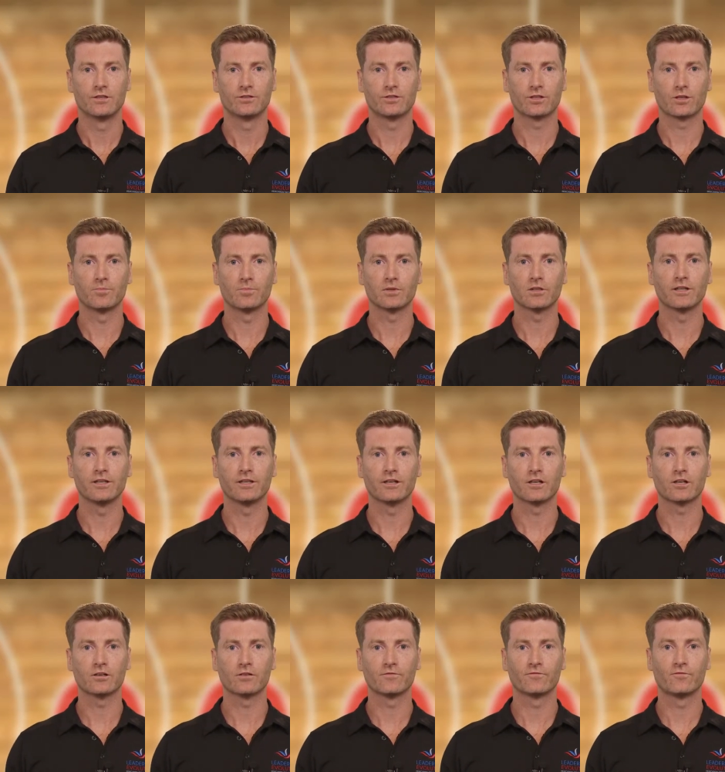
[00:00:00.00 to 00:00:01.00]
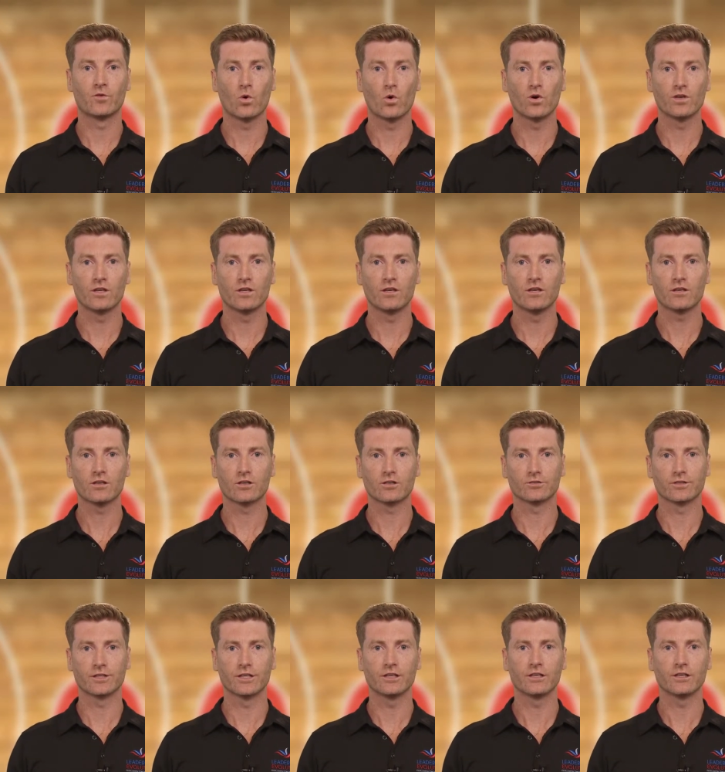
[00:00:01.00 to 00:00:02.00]
to complete a four-year
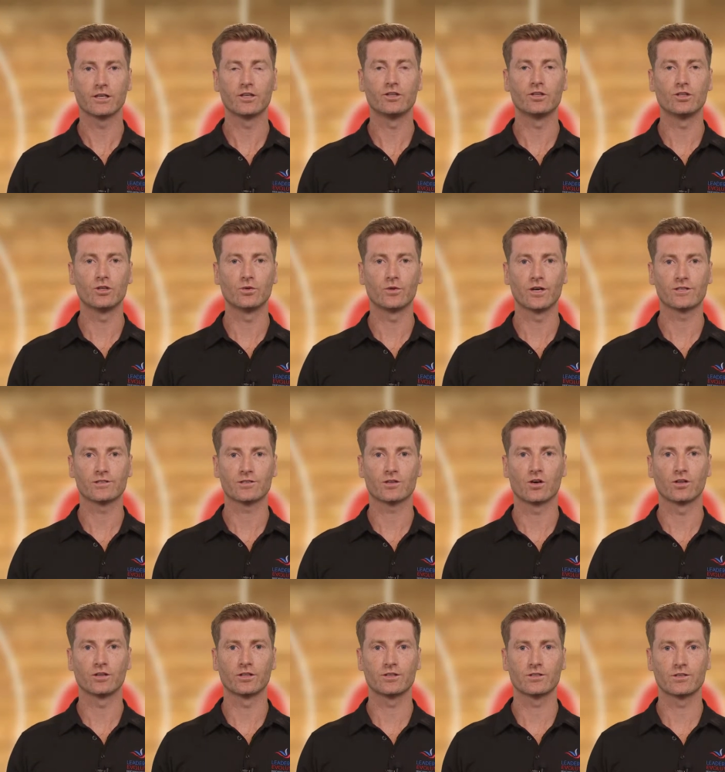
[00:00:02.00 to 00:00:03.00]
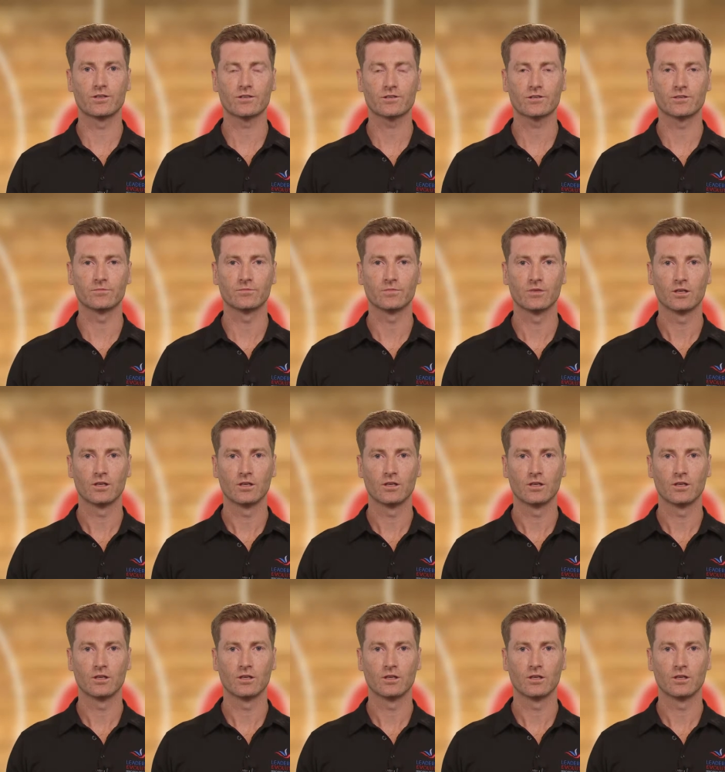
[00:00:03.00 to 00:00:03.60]
career in the US college system,